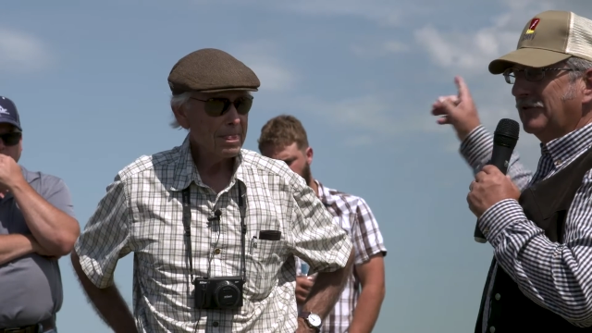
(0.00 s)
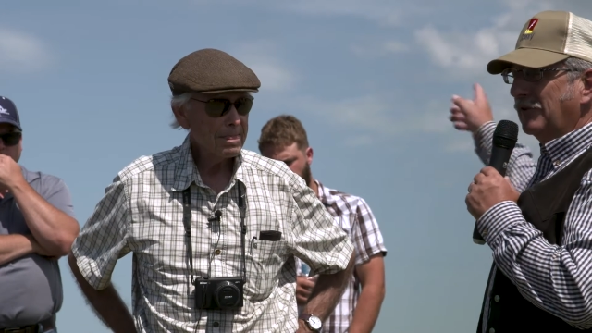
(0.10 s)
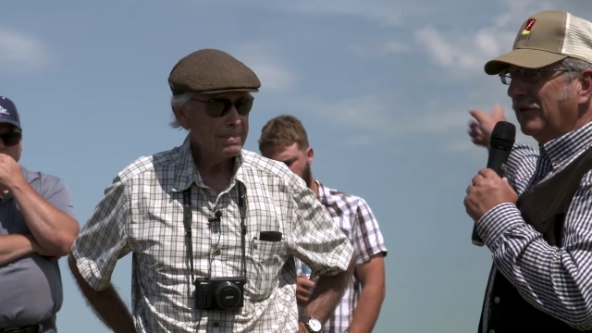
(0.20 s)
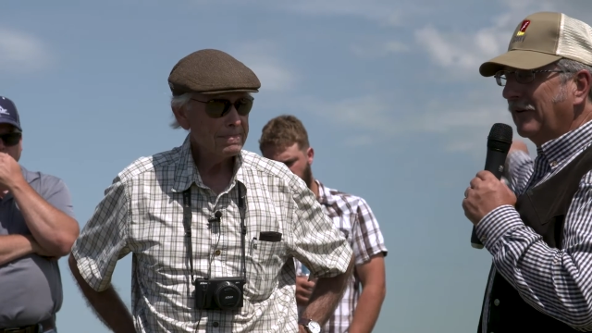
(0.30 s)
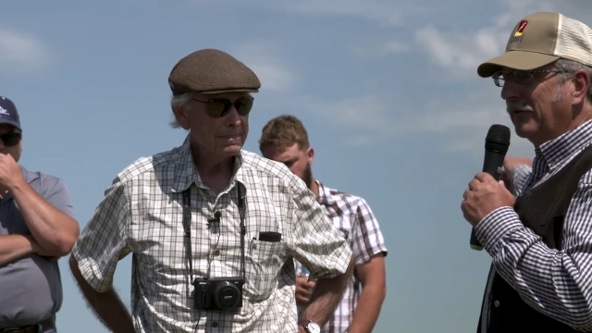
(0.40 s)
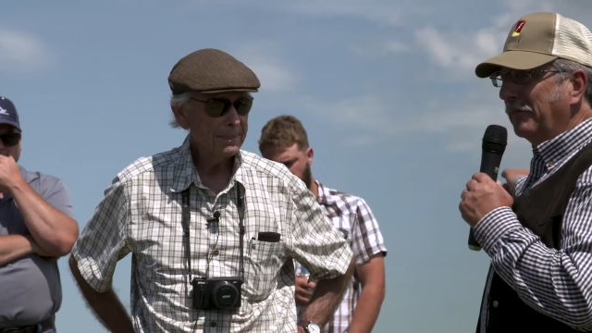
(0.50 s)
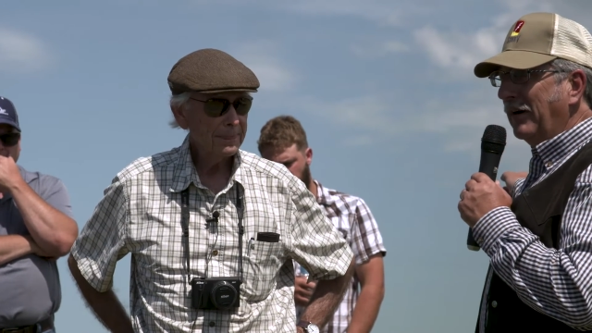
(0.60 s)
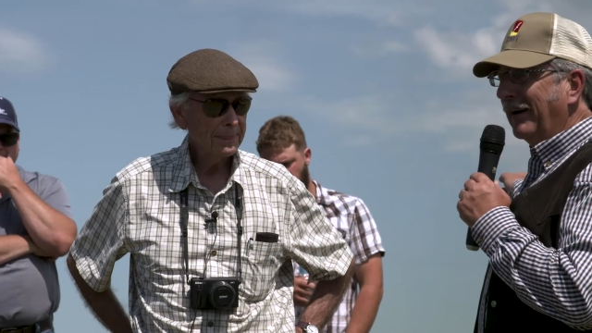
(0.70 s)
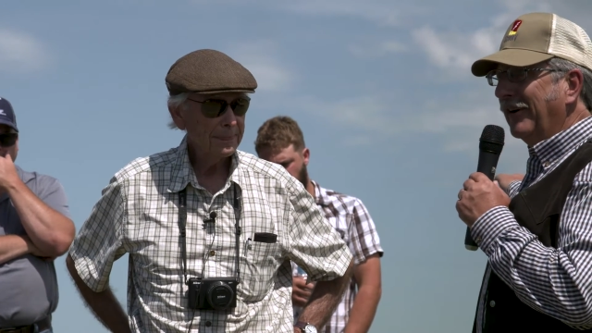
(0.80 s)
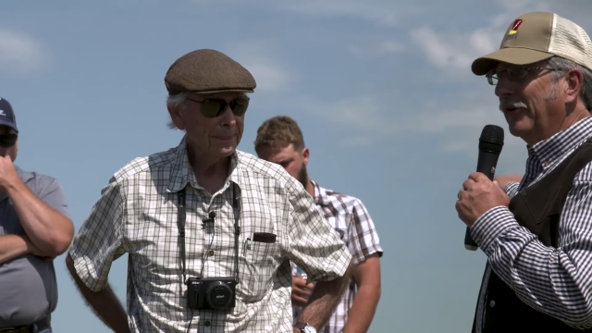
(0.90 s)
Speaker 1: Let's go that way
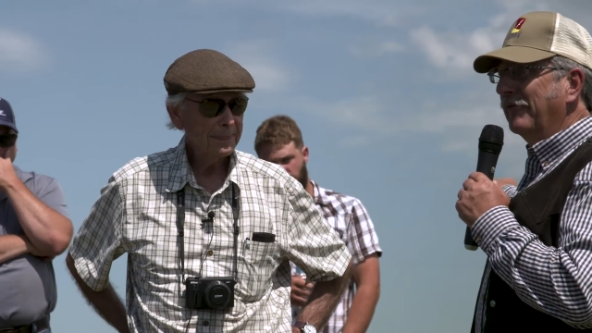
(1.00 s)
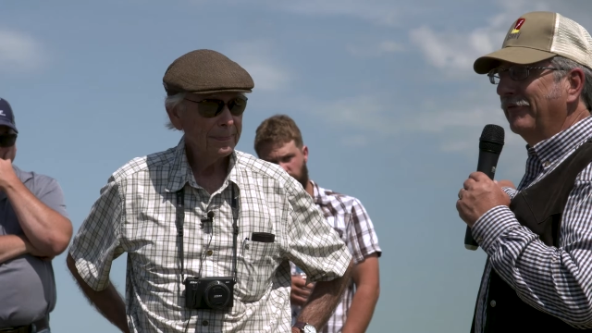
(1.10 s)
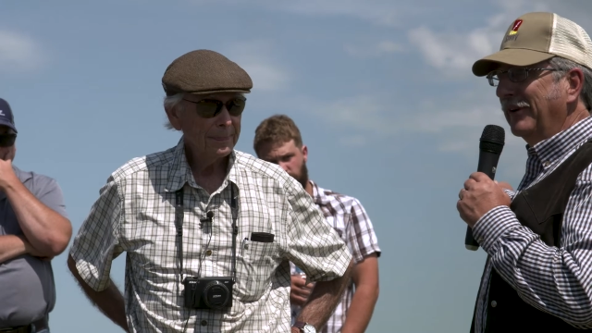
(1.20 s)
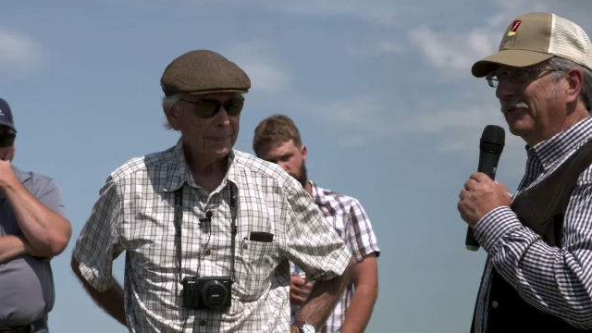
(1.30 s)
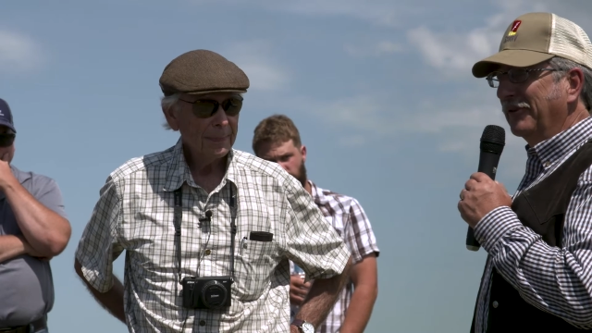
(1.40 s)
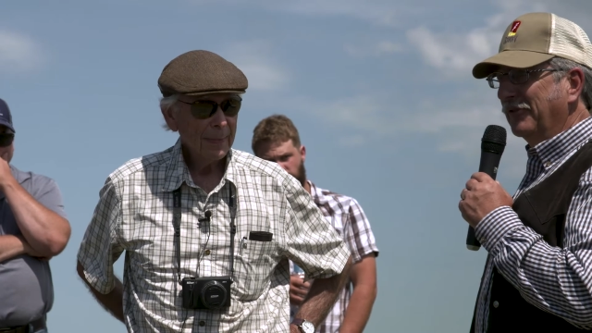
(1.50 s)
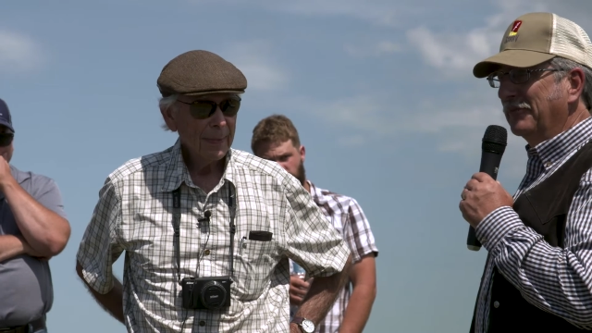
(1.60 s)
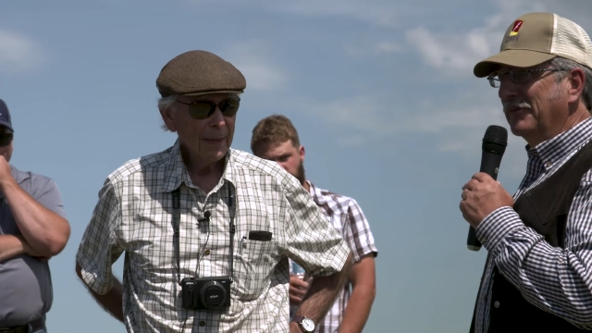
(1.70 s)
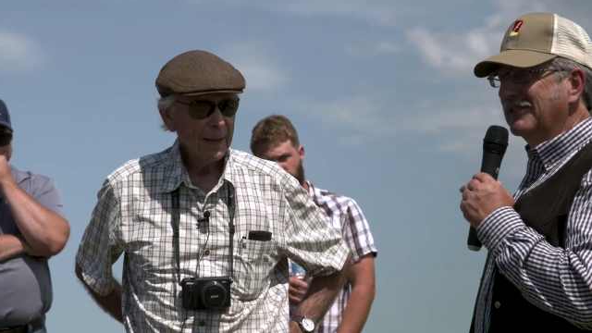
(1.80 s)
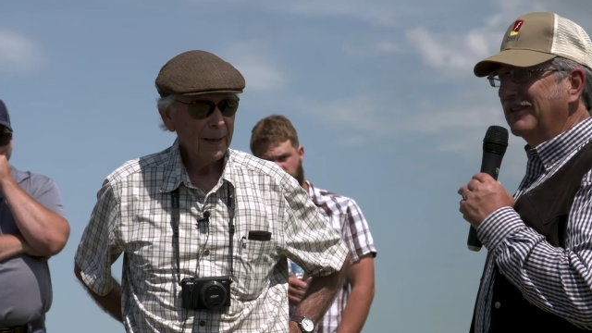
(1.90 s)
about 100 feet with a
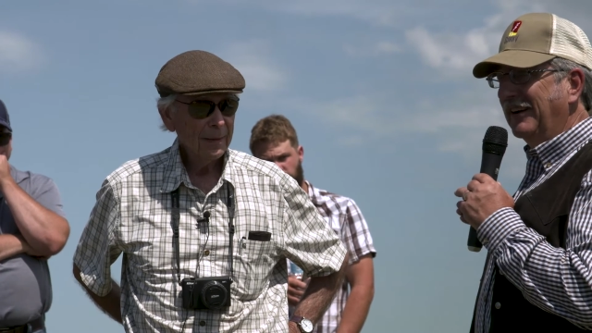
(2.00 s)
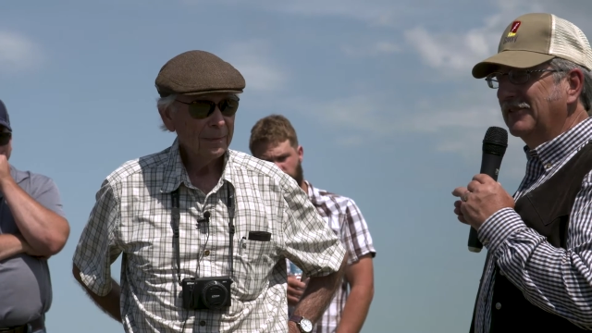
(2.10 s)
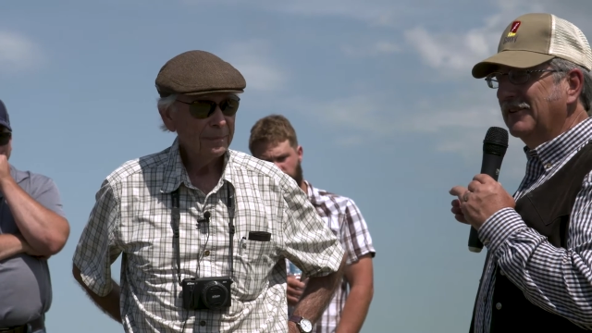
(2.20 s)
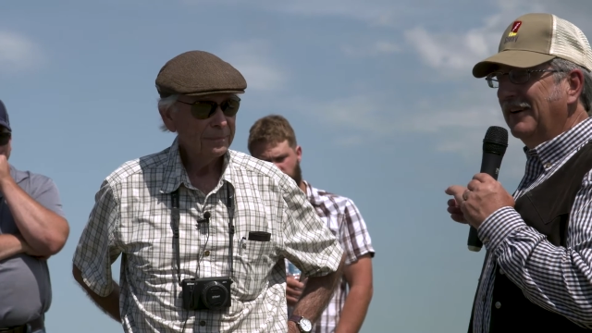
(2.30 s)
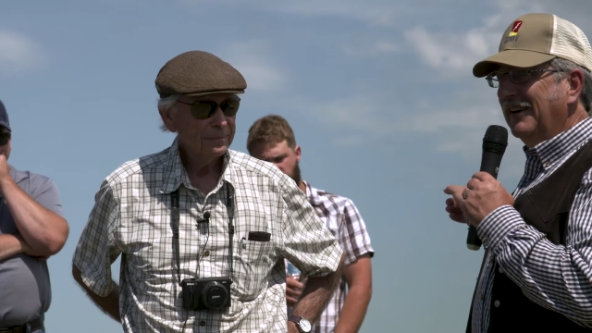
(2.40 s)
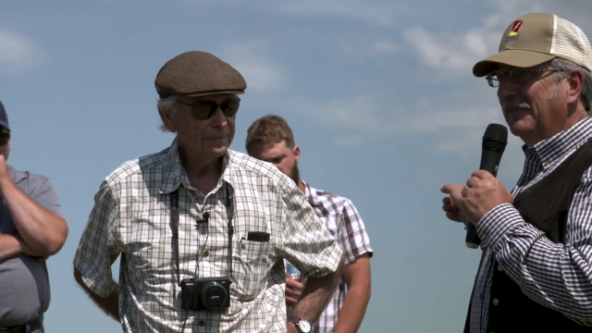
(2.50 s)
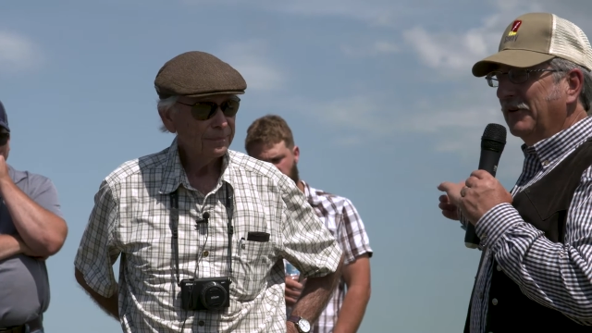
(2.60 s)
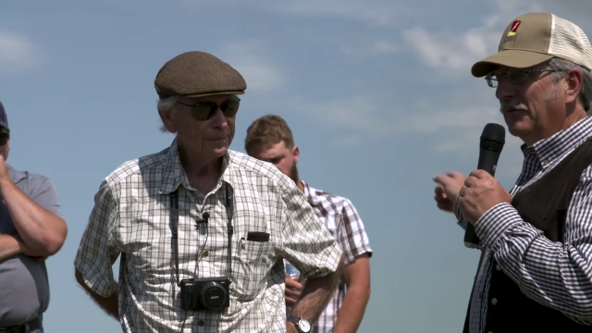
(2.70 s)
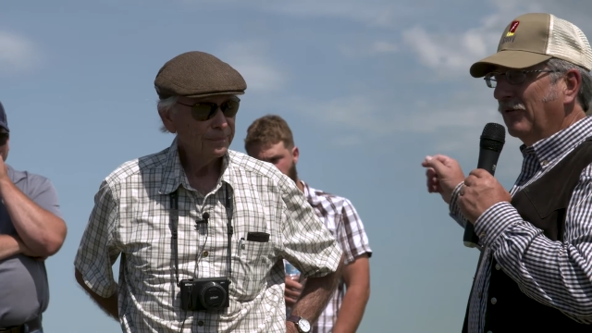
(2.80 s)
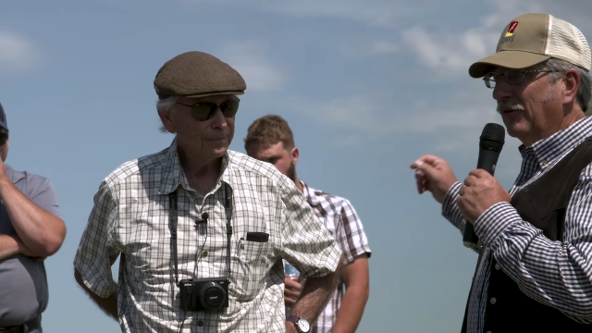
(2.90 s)
group this size.
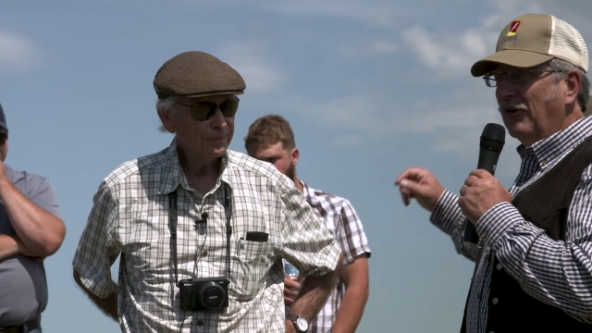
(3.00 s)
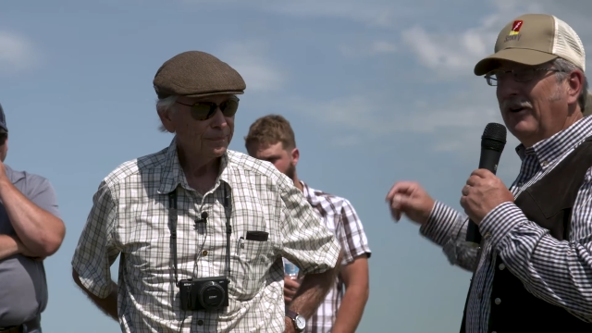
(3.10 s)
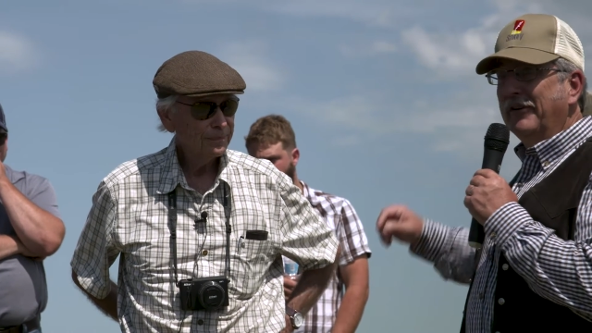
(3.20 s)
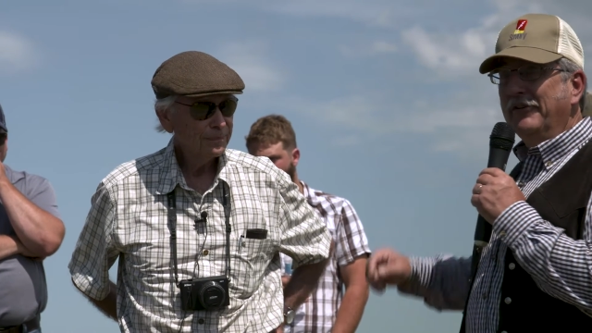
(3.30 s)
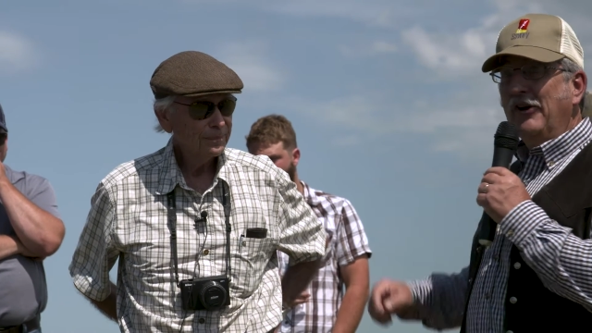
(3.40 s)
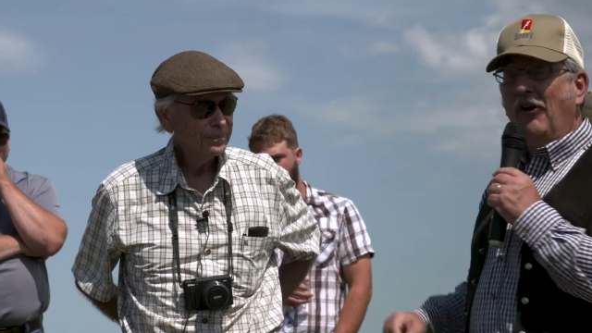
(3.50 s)
We won't go 100